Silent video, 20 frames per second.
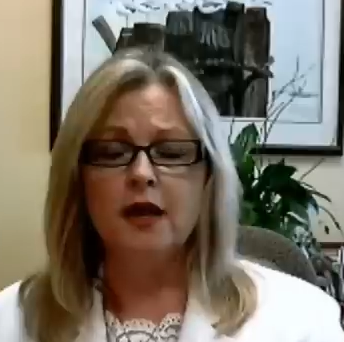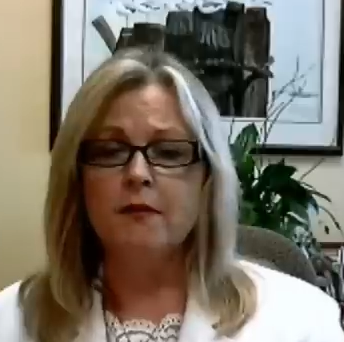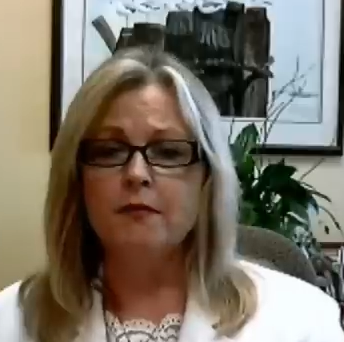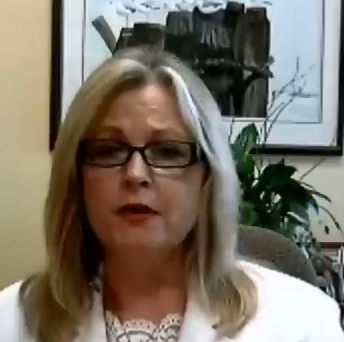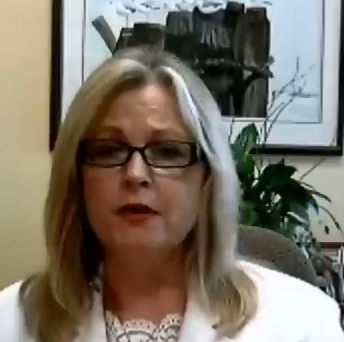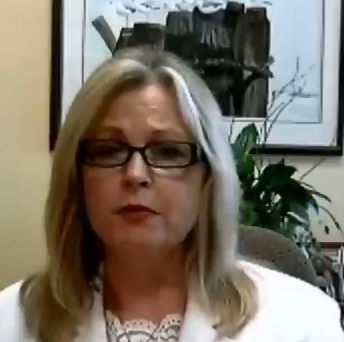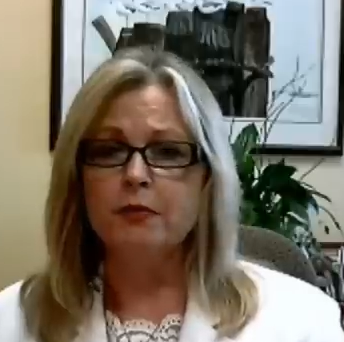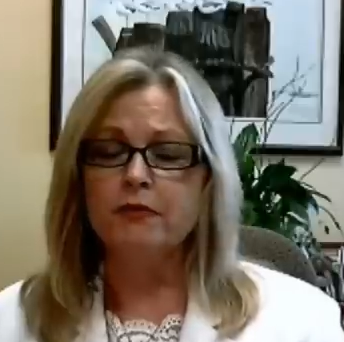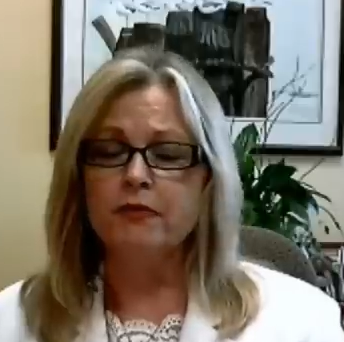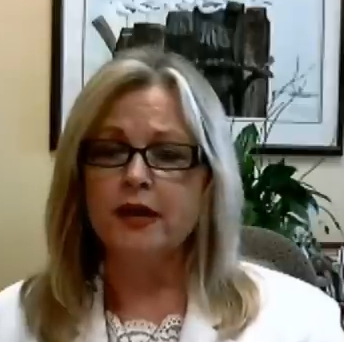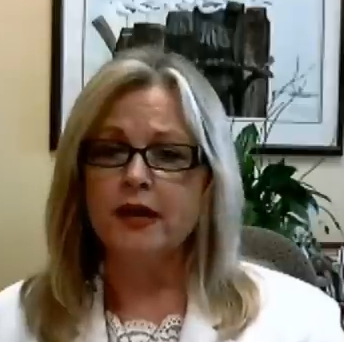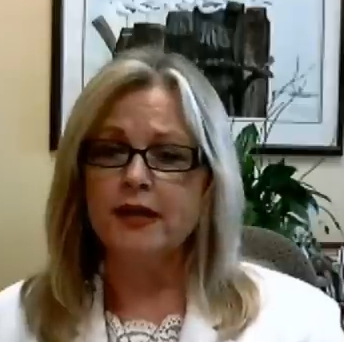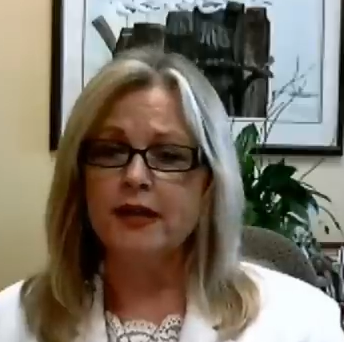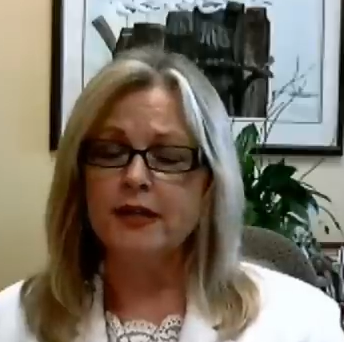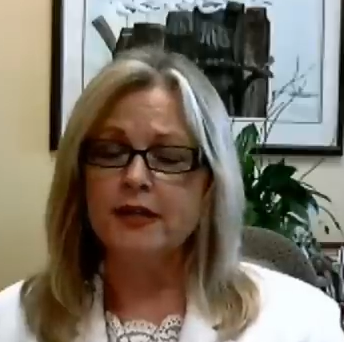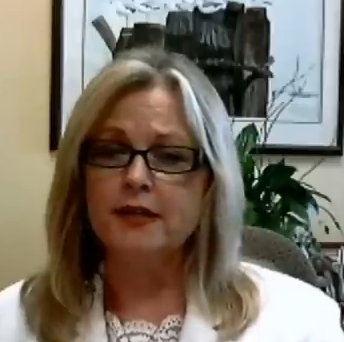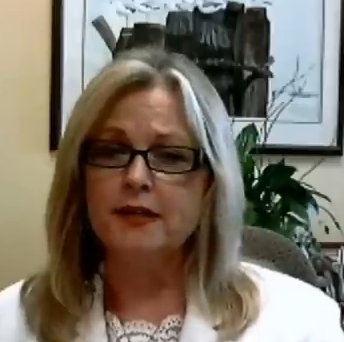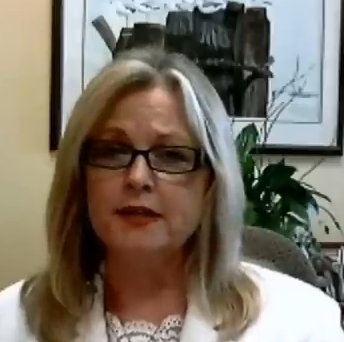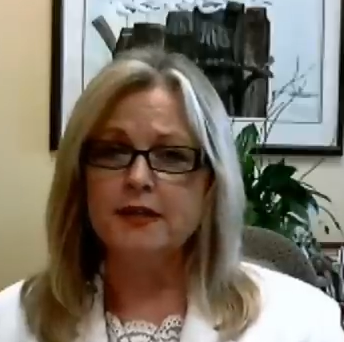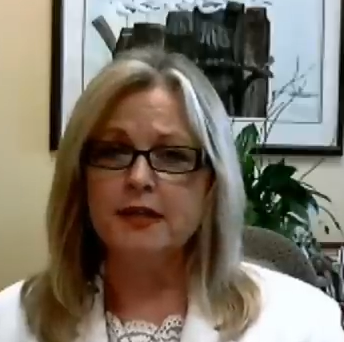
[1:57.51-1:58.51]
they
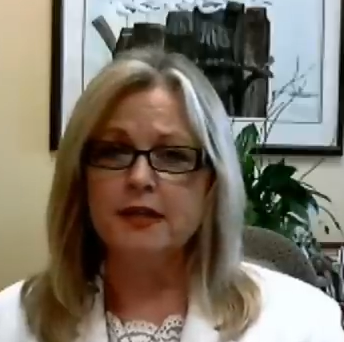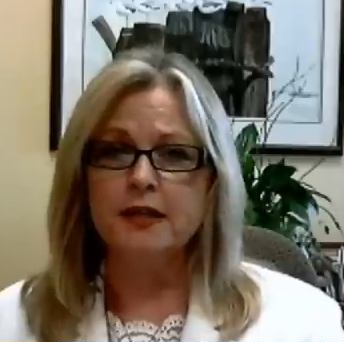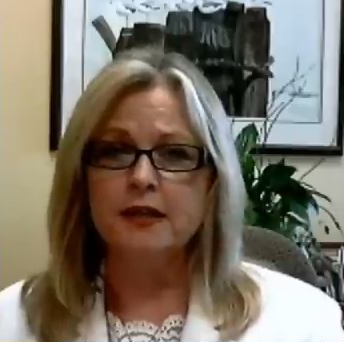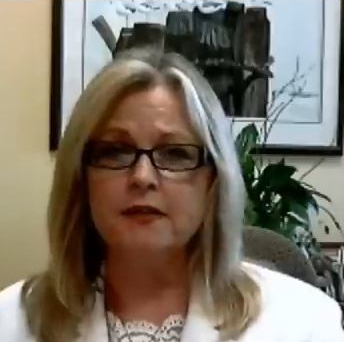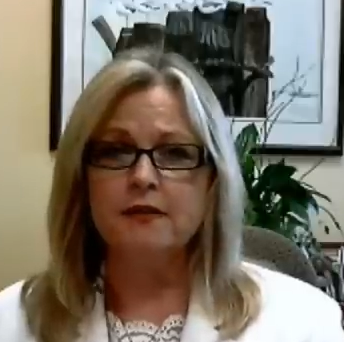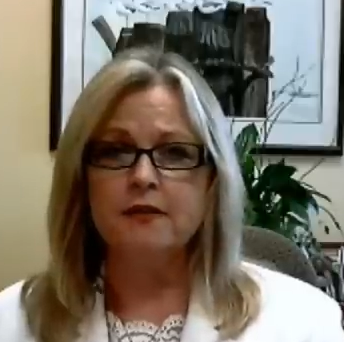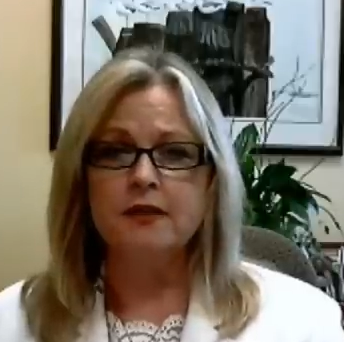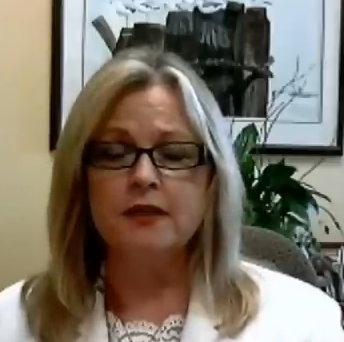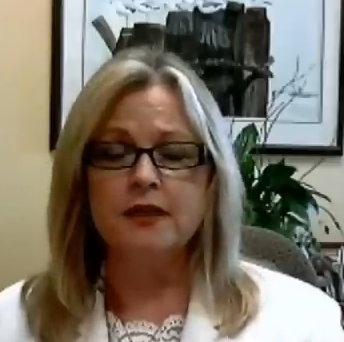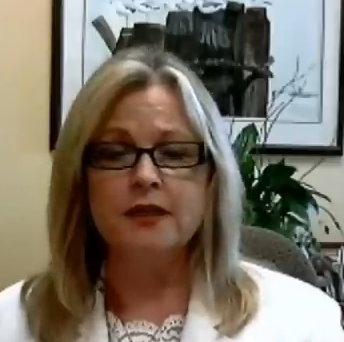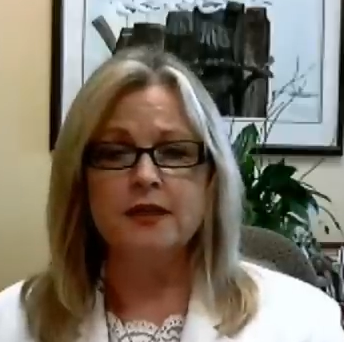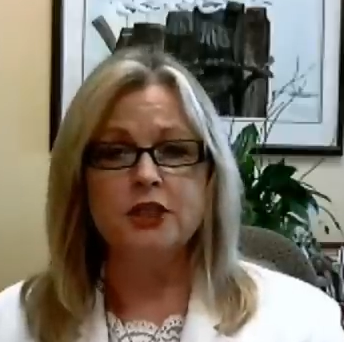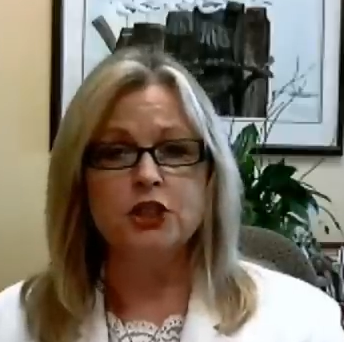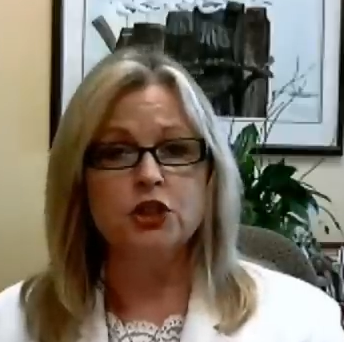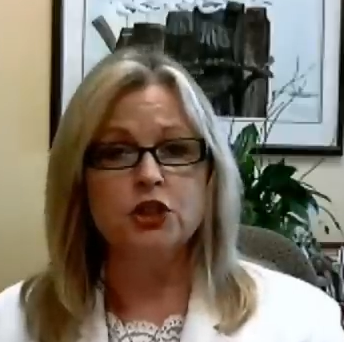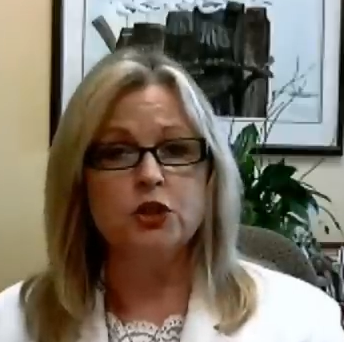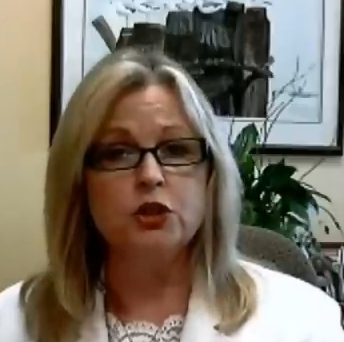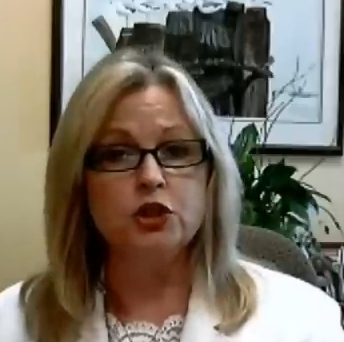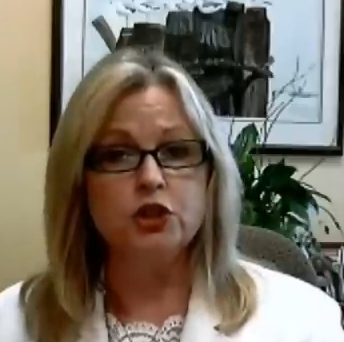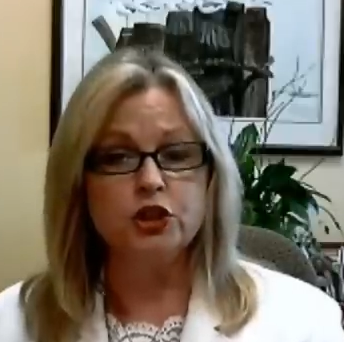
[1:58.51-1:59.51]
provided the
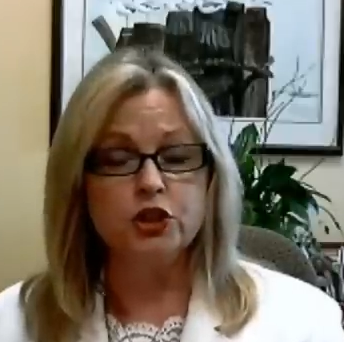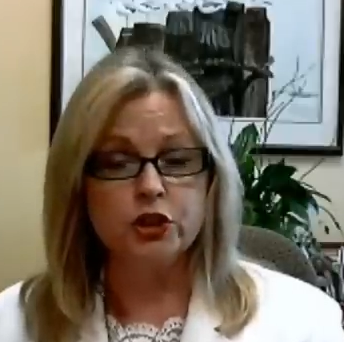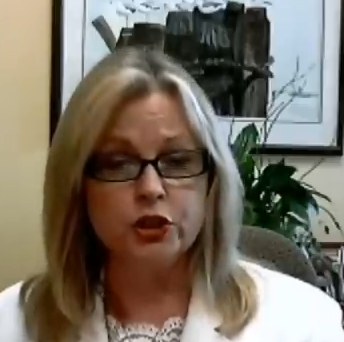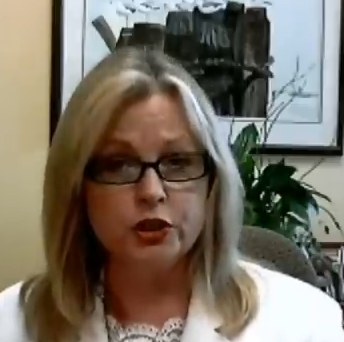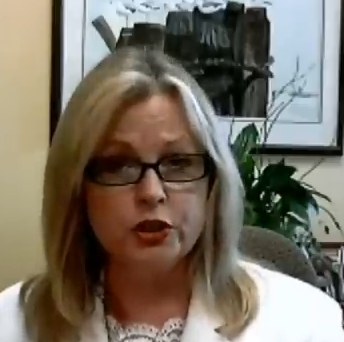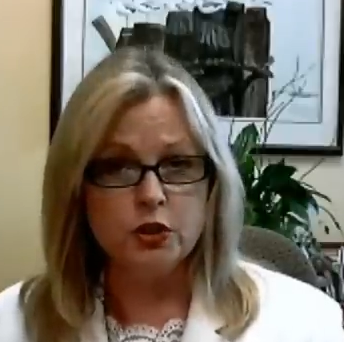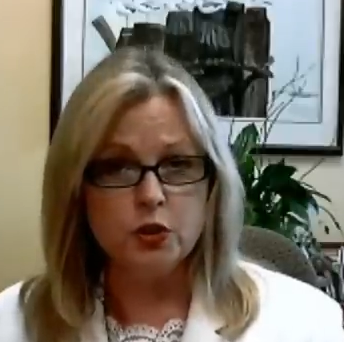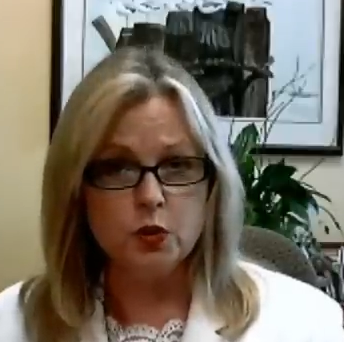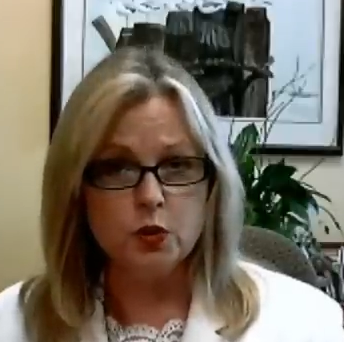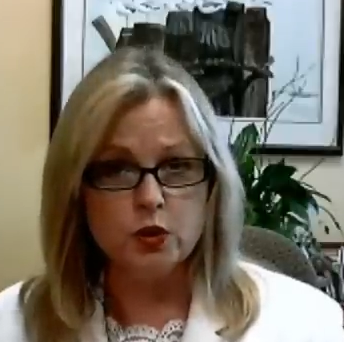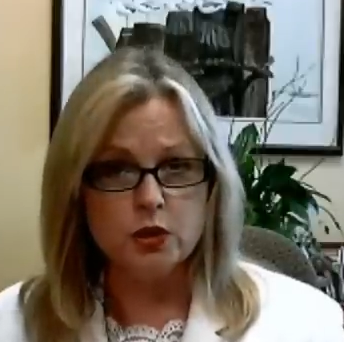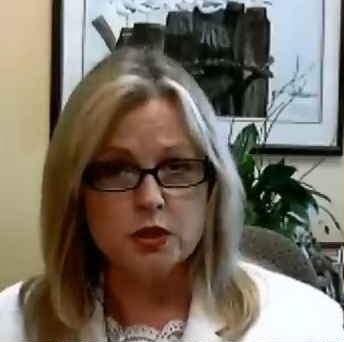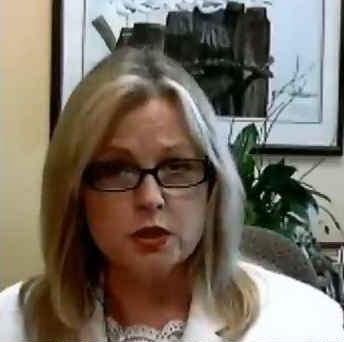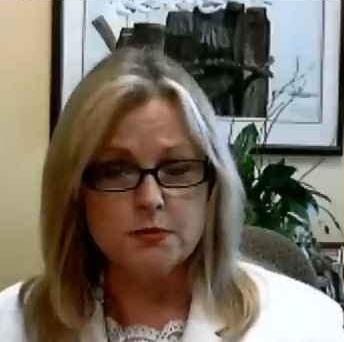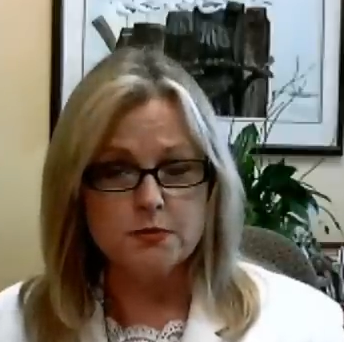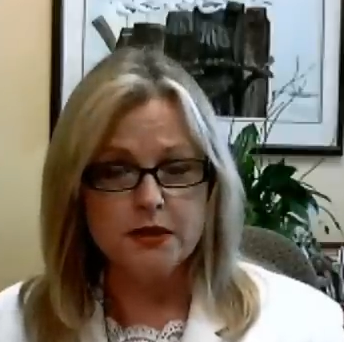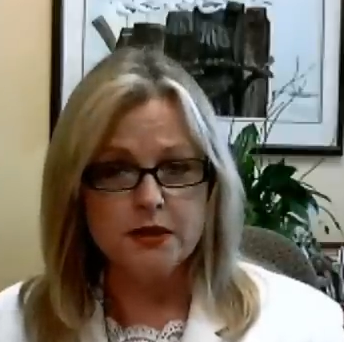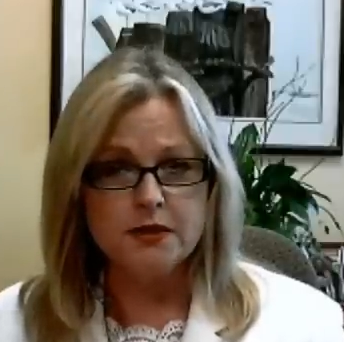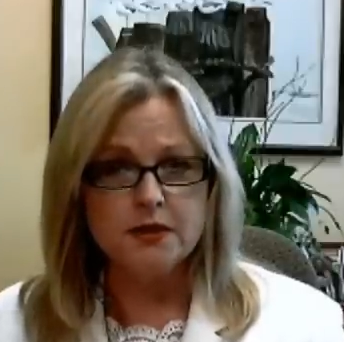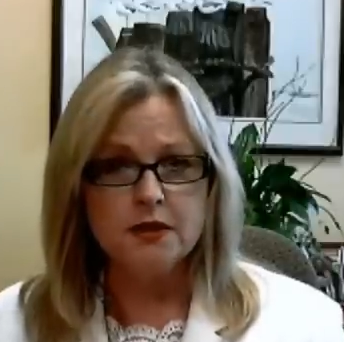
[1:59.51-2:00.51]
additional insured
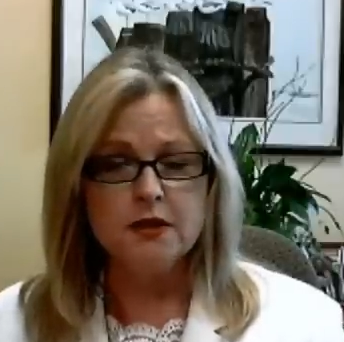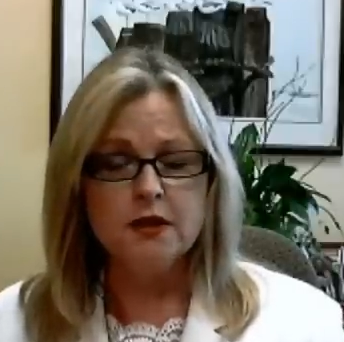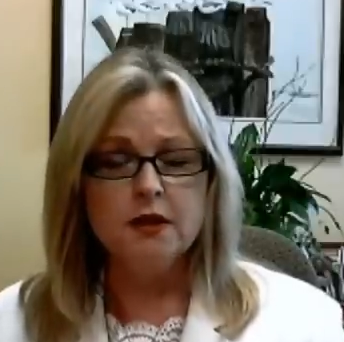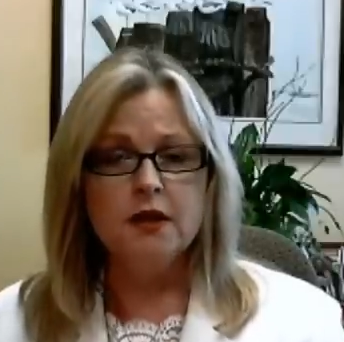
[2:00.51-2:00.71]
endorsement